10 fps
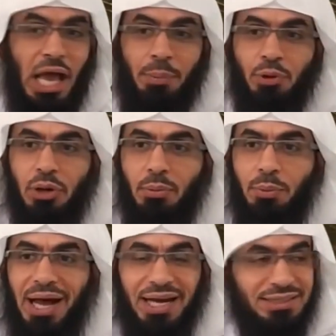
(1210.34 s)
Ibn
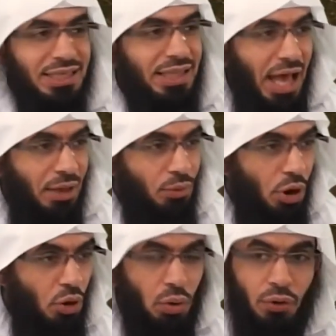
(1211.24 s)
al-Mubarak said, I
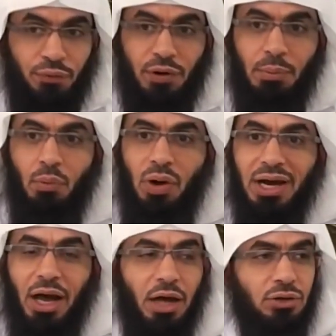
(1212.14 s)
wrote from
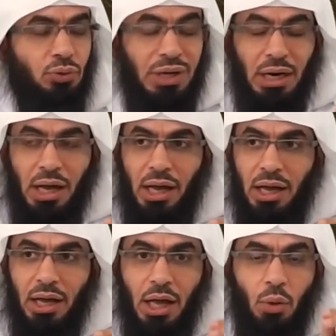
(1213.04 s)

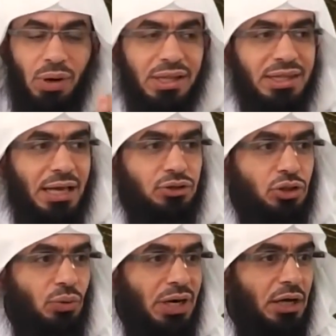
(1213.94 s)

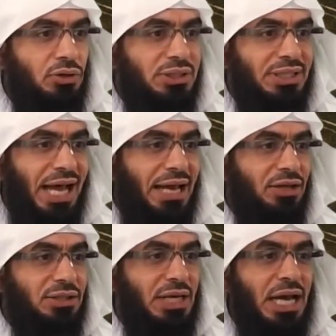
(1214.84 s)
1,100
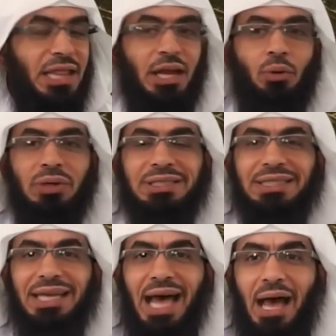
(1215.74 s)
scholars, there was
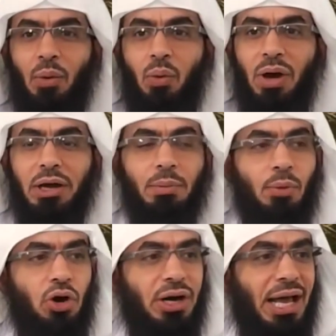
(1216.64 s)
not one
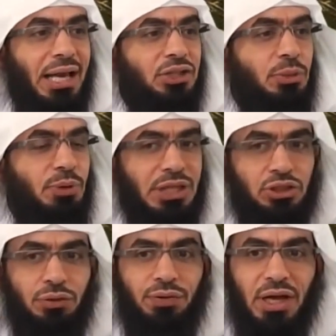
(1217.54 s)
more knowledgeable
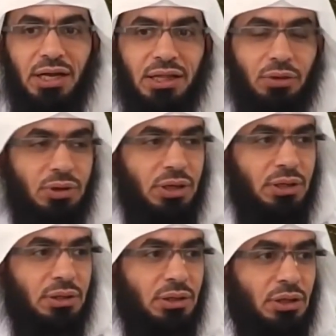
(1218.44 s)
than Sufyan al-Thawri.
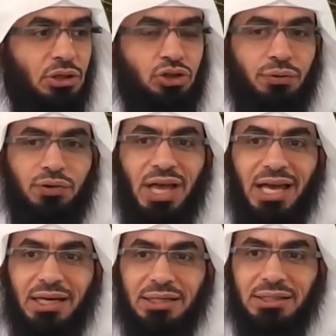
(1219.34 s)

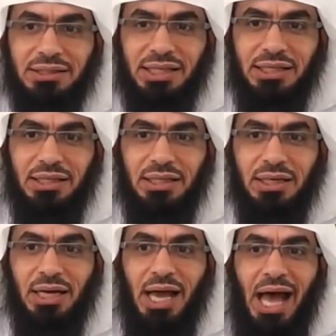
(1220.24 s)
Sufyan said,
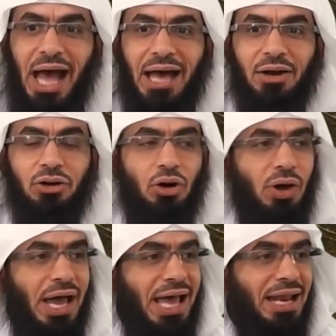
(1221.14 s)
I don't
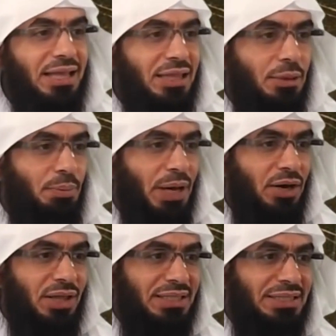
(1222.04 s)
know anything
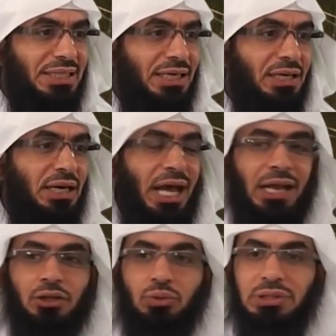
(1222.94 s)
better than seeking
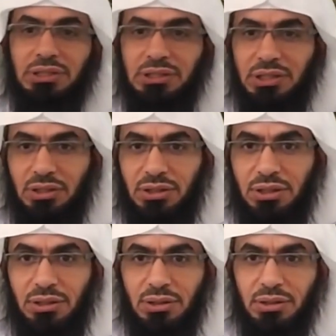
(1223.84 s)
knowledge with
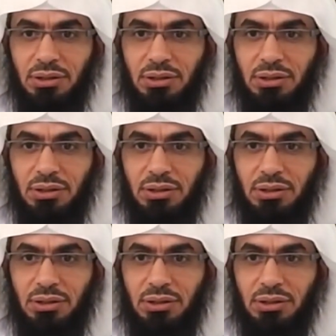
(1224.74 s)
sincerity.